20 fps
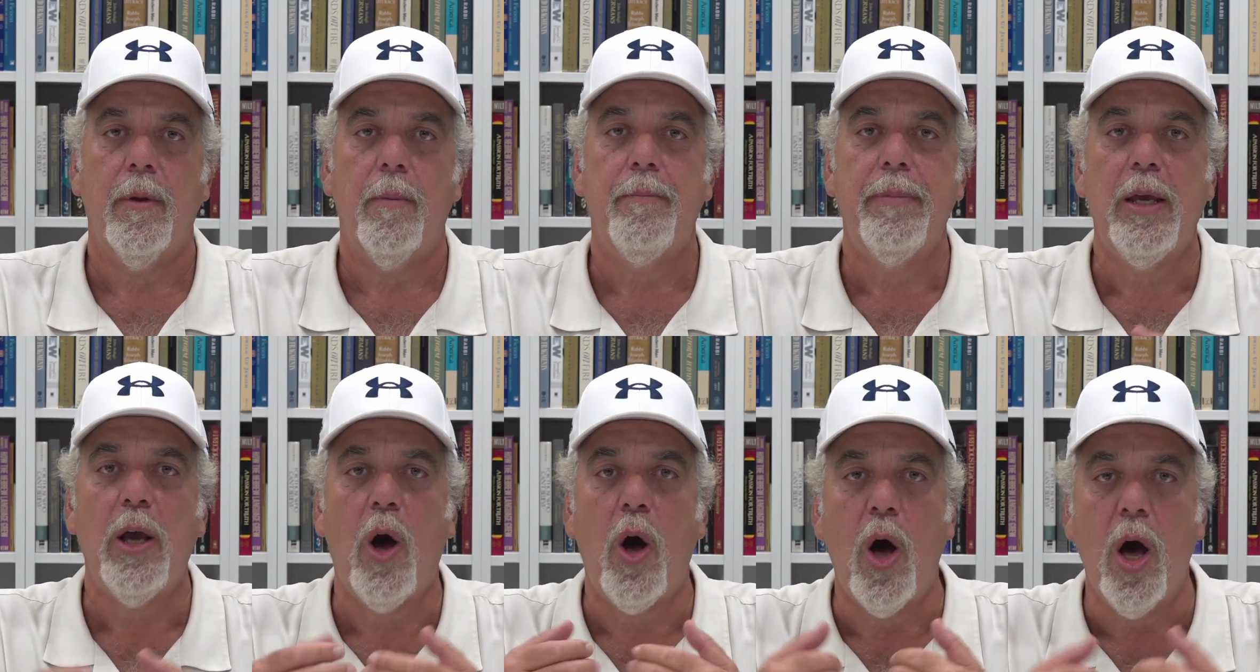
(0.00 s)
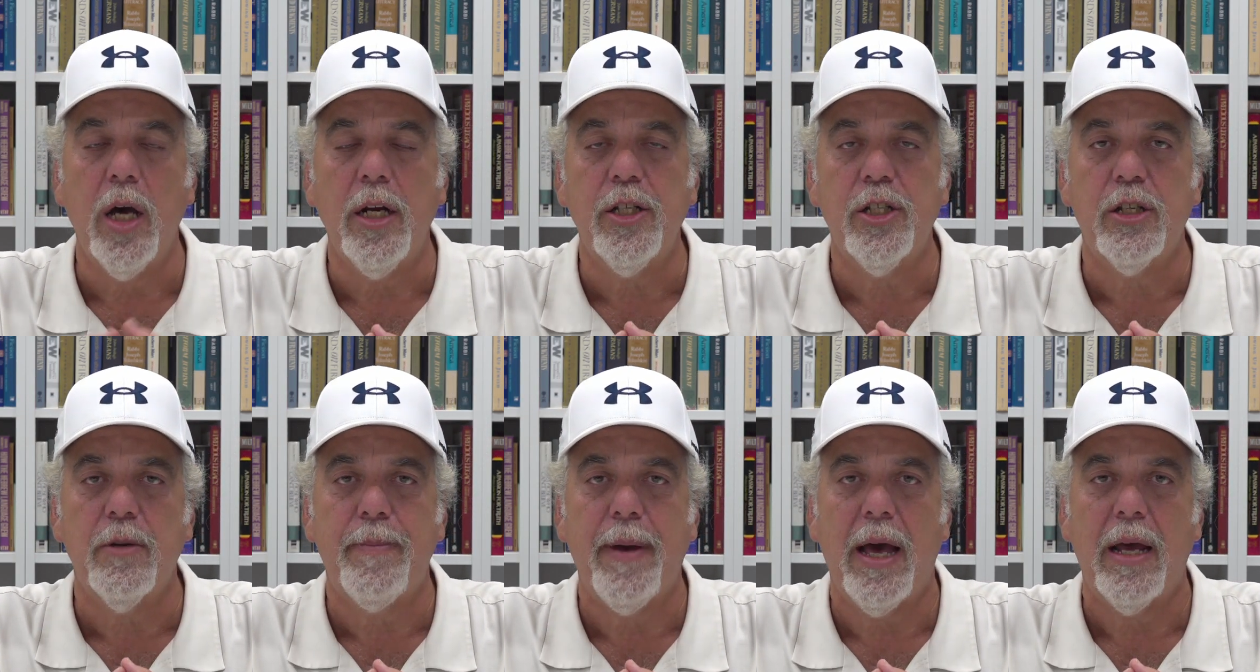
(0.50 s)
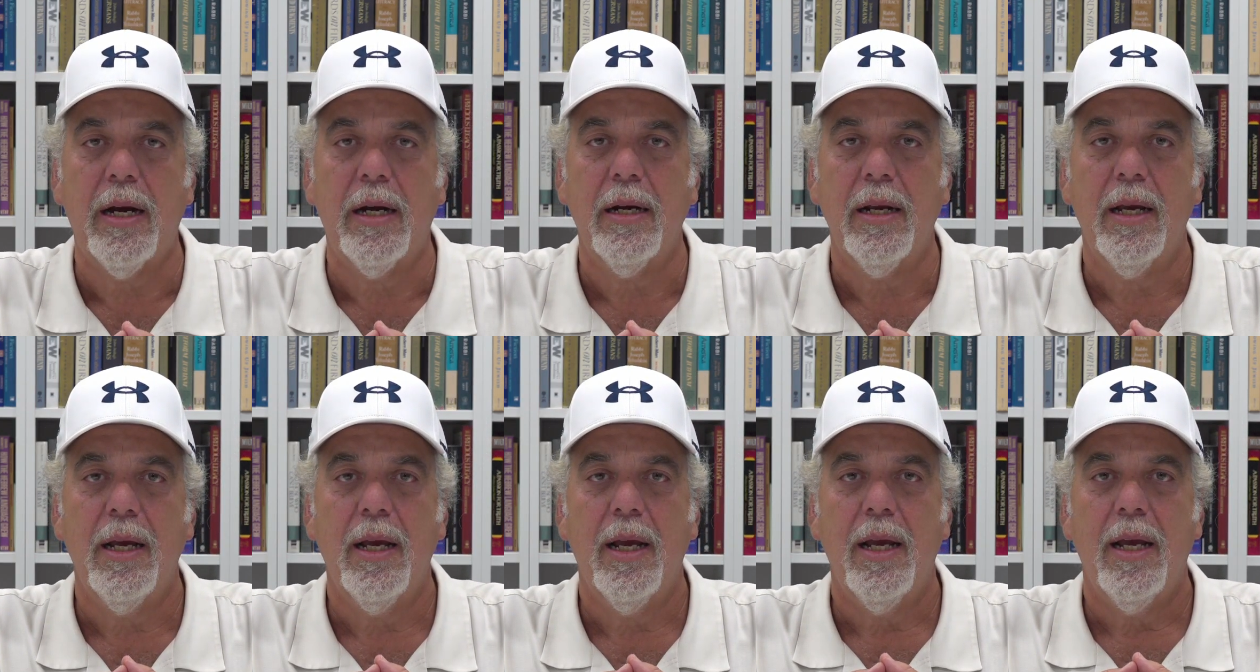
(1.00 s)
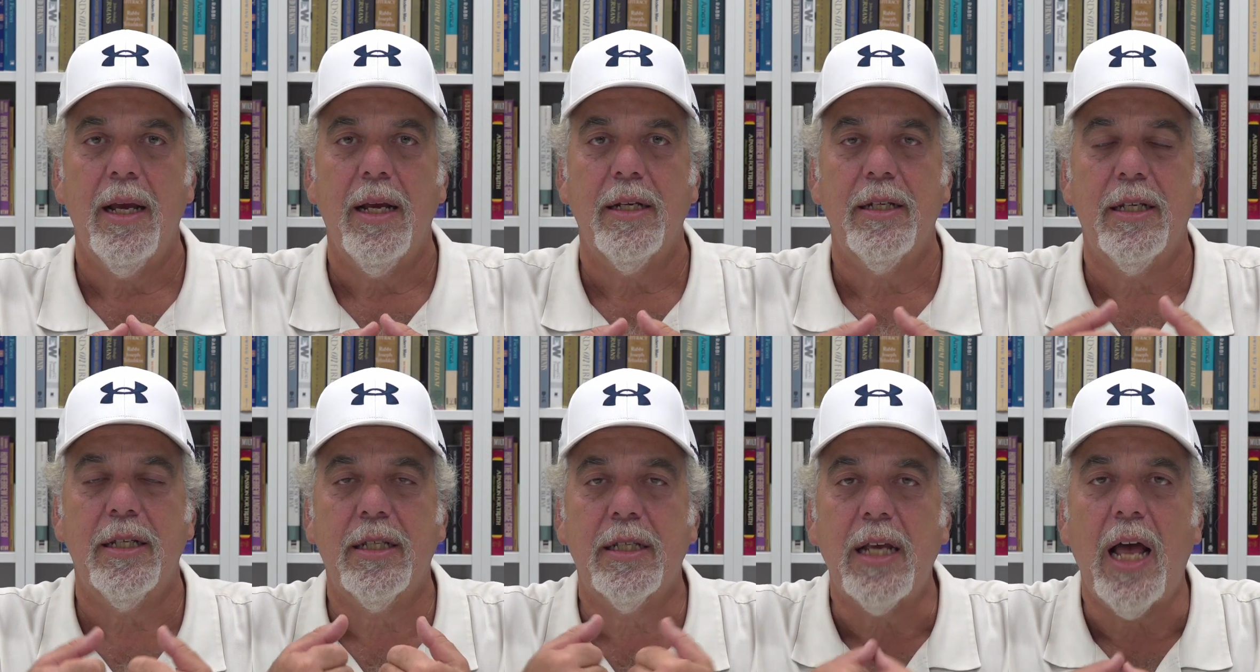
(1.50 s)
Be honest about it
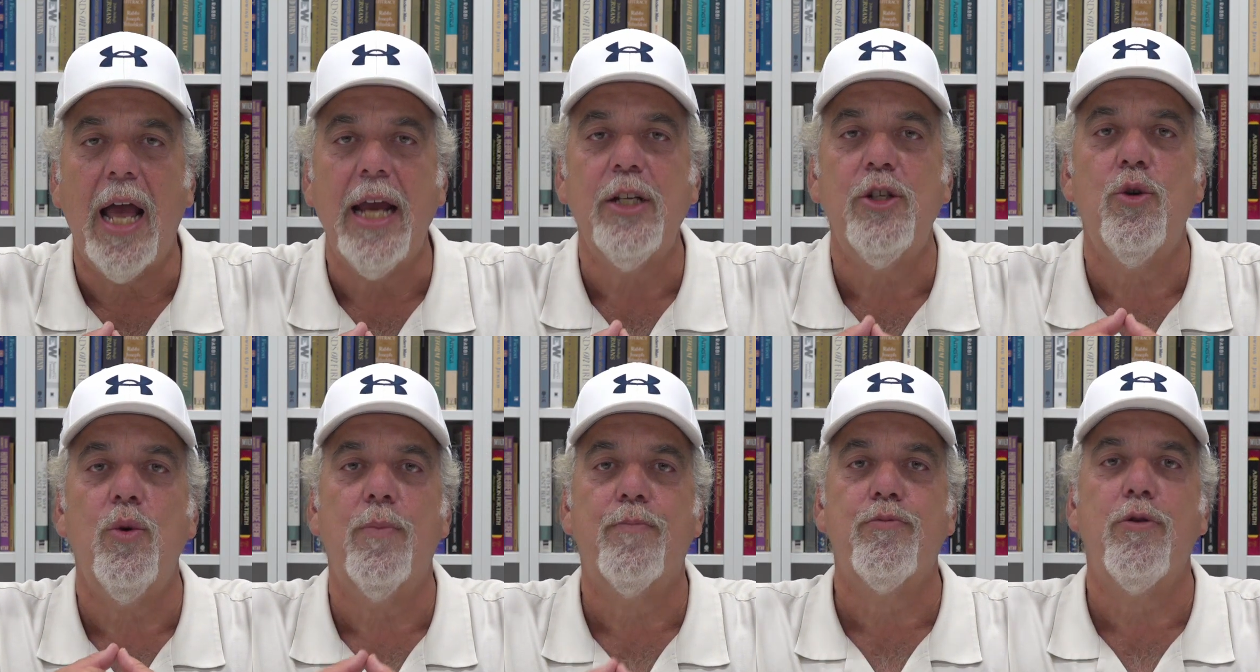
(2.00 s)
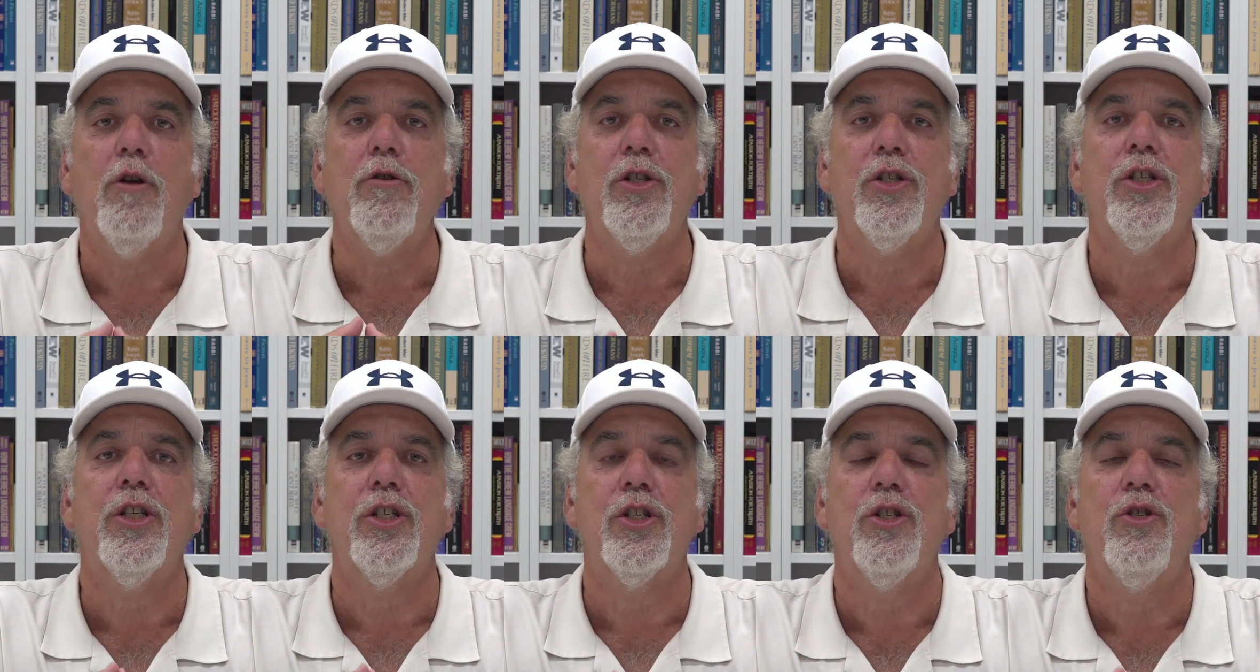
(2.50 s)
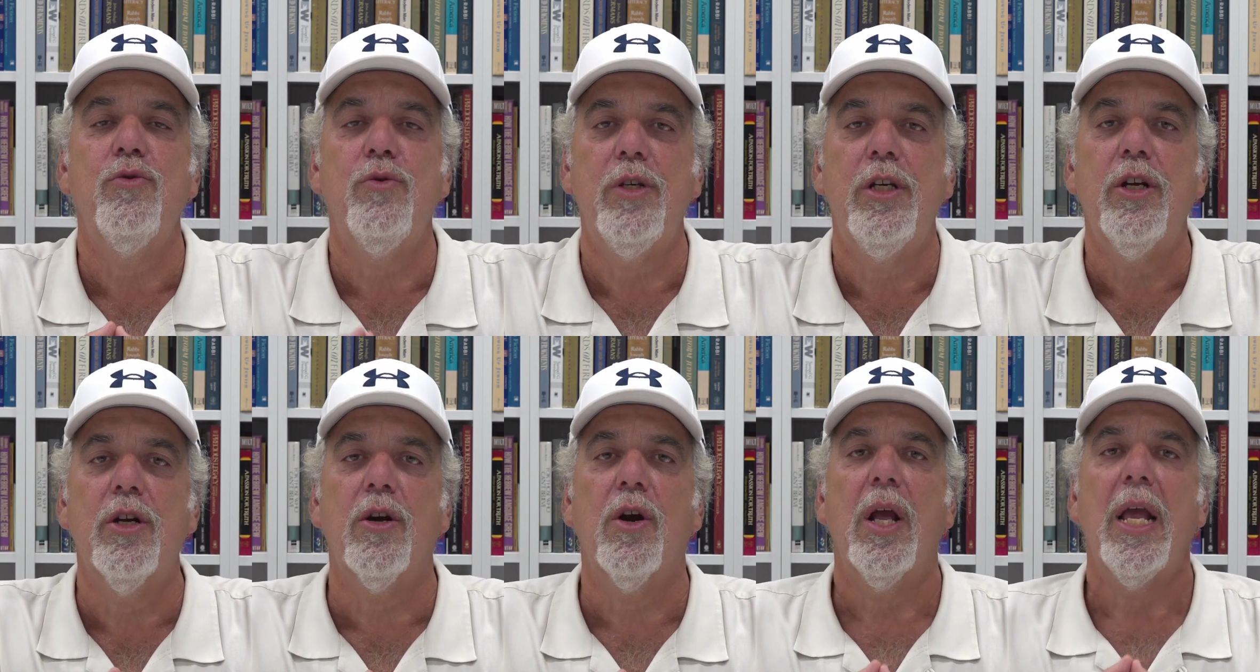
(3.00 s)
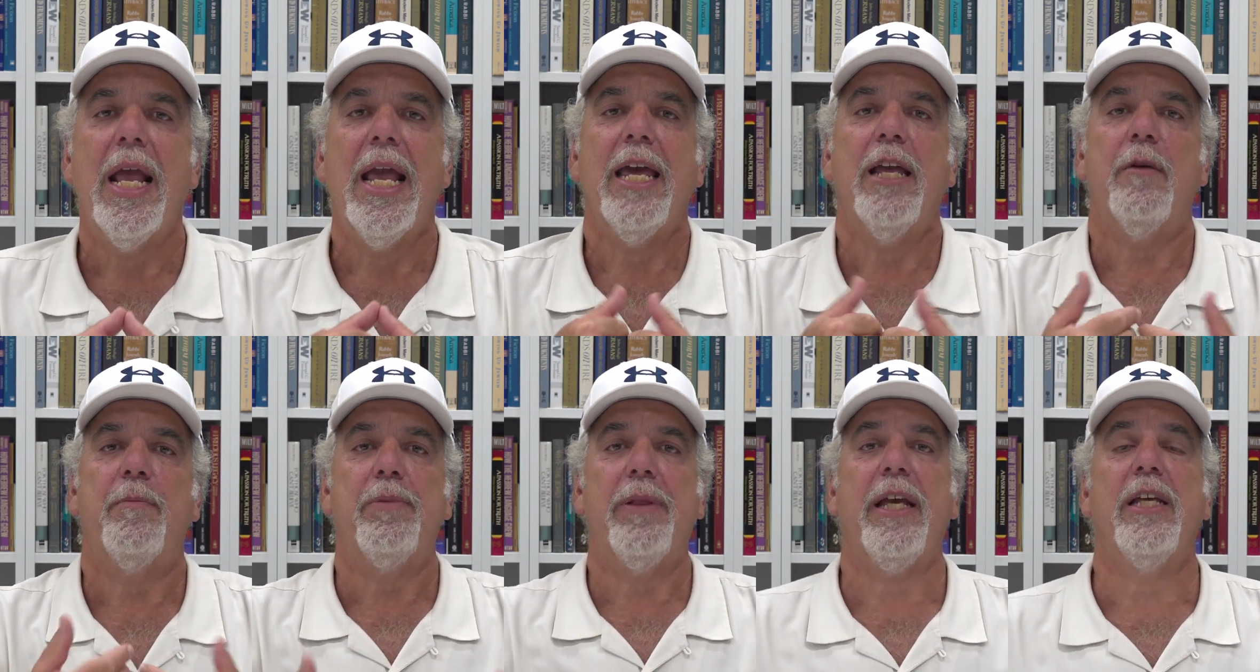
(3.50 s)
decide to approach this new year
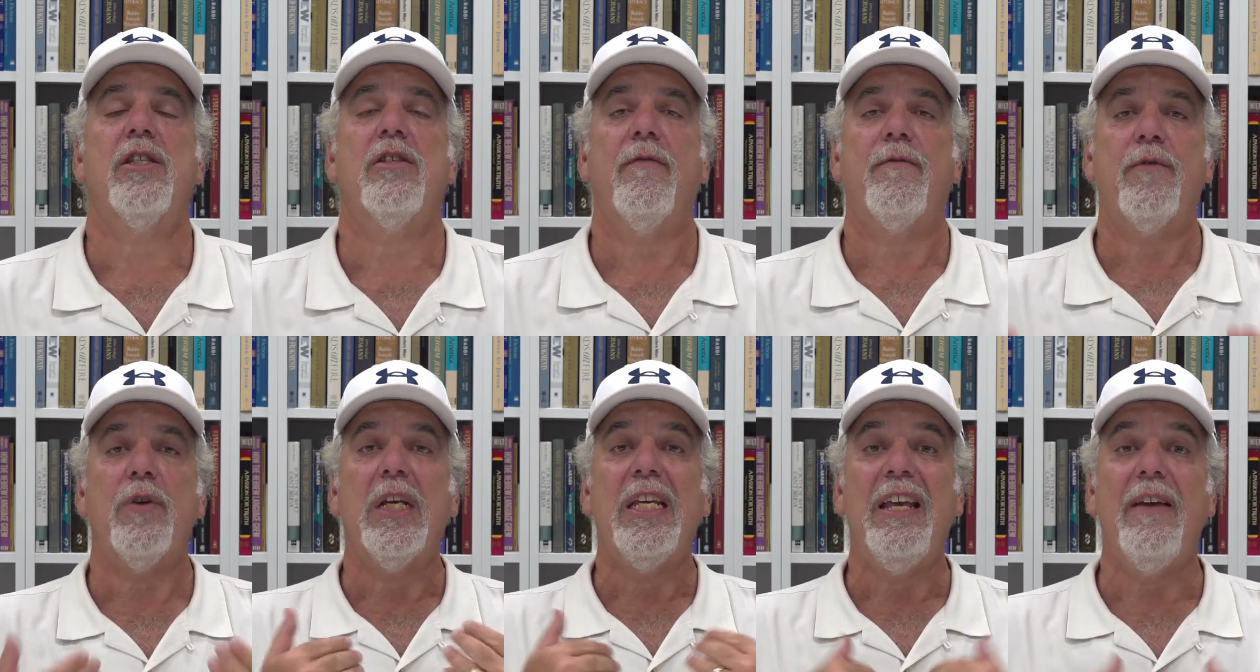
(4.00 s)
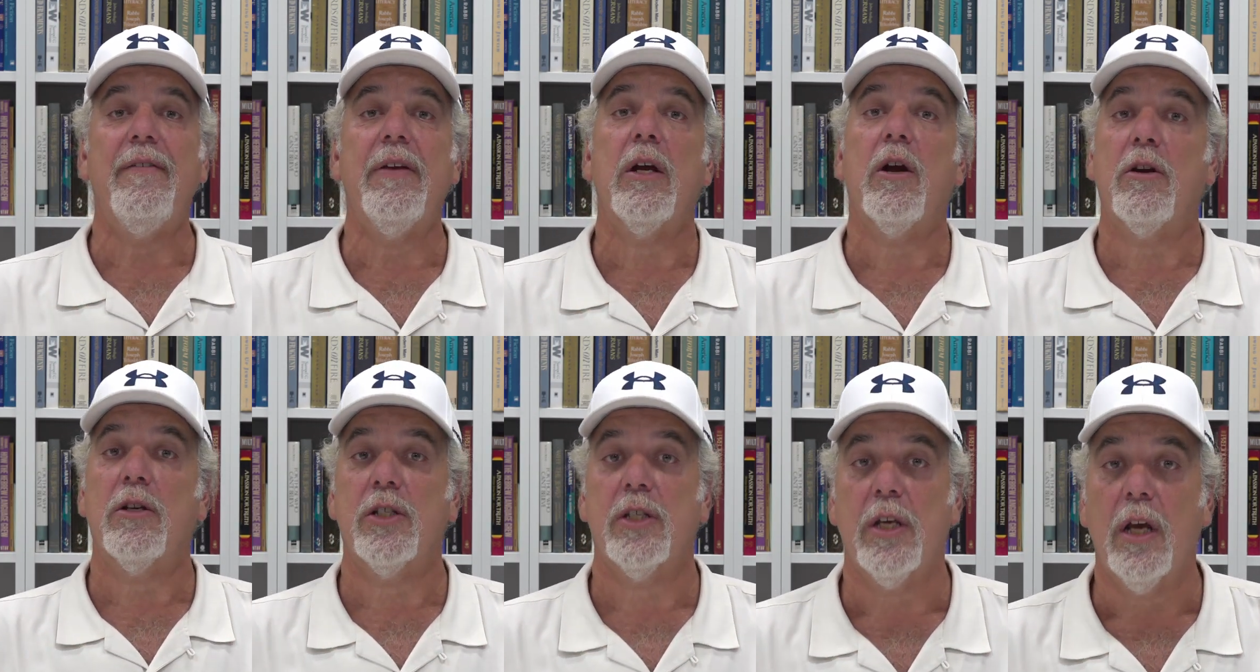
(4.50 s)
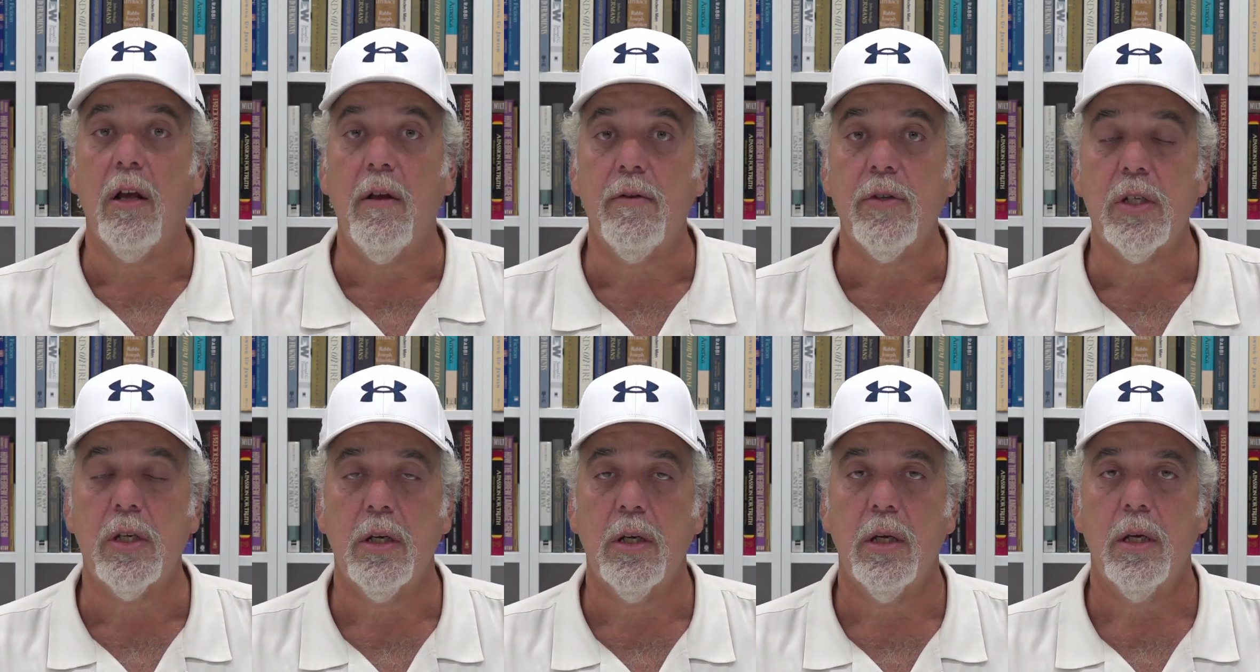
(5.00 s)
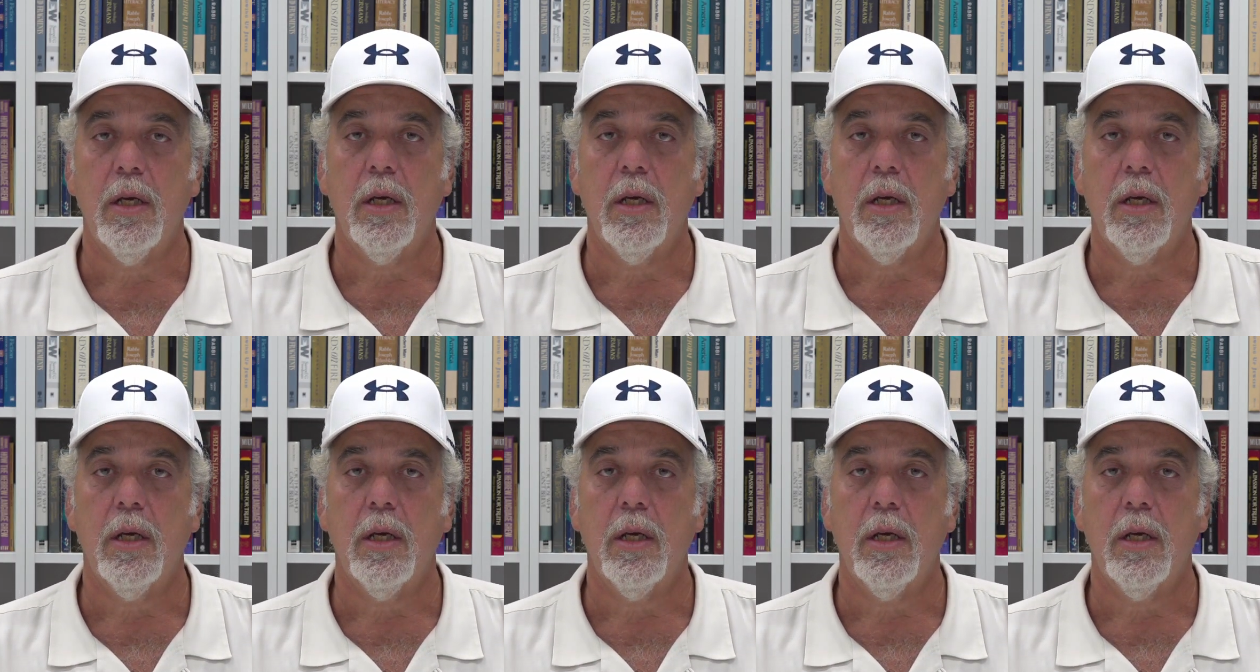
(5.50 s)
in a place of forgiving ourselves,